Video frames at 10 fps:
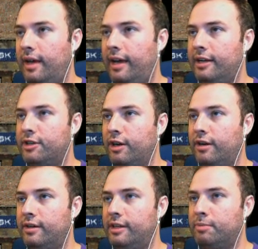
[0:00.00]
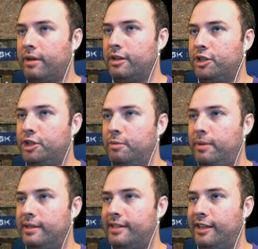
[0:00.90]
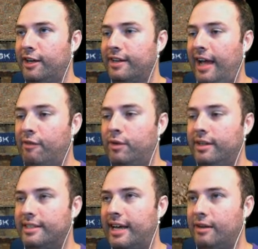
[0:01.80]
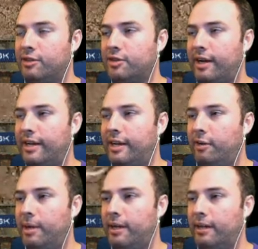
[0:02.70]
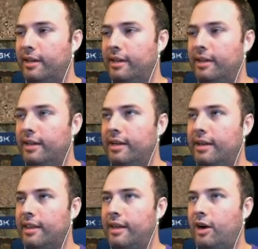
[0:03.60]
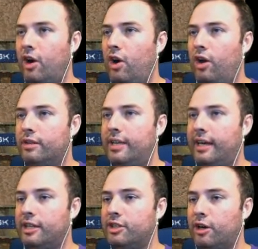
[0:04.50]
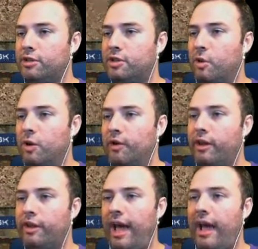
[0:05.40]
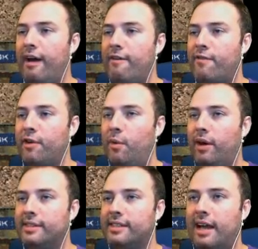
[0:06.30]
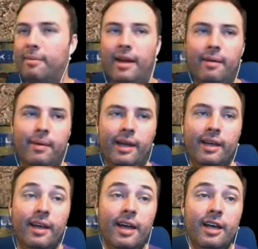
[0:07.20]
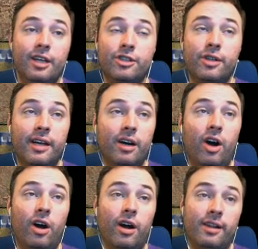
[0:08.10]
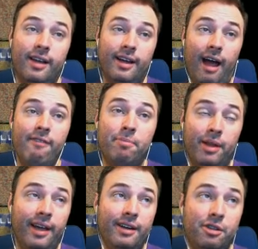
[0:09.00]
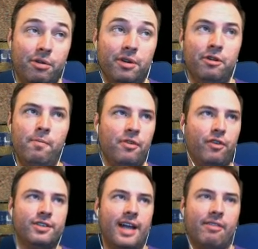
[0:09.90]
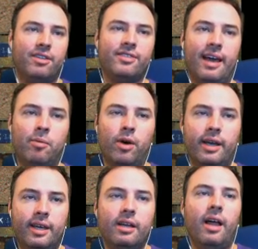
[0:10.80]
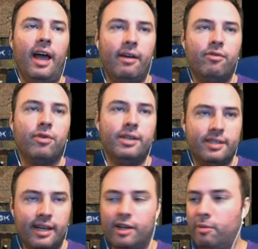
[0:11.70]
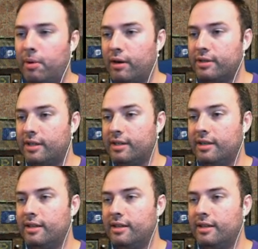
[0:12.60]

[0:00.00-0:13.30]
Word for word: end turn. He's probably going to shoot me. See, look, everyone in the town's trying to kill me. They're all taking turns to wander. Look, everyone's coming at me. So there are, like, I've played through the first half of this game where I killed every single person